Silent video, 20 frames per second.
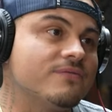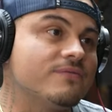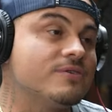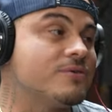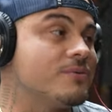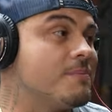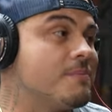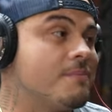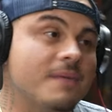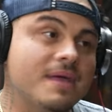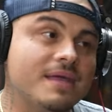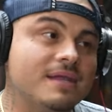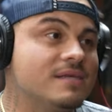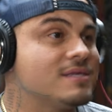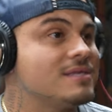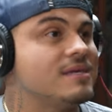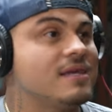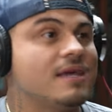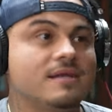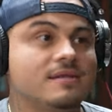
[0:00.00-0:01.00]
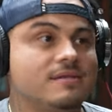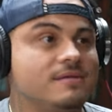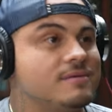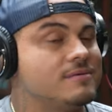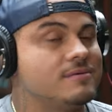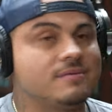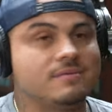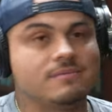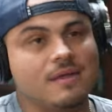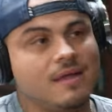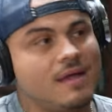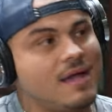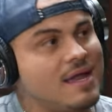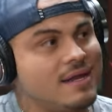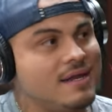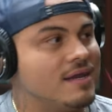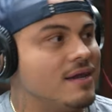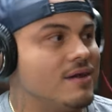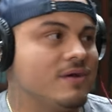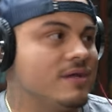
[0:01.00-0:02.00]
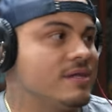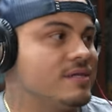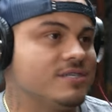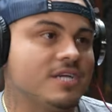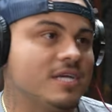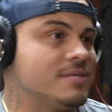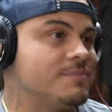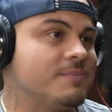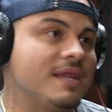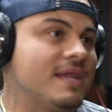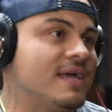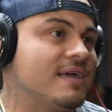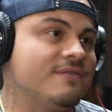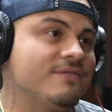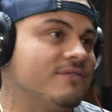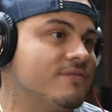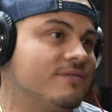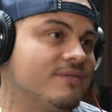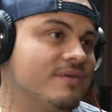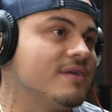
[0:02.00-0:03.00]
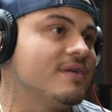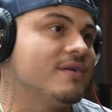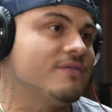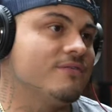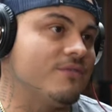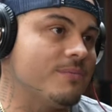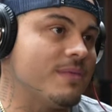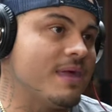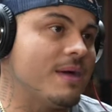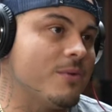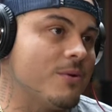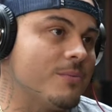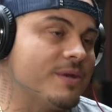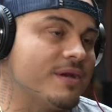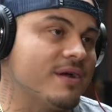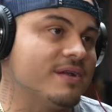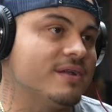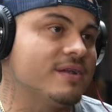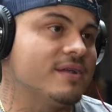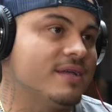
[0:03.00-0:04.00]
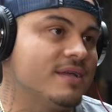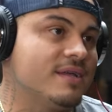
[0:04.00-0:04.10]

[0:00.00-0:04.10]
Tremendously, I I literally changed my life from that moment on.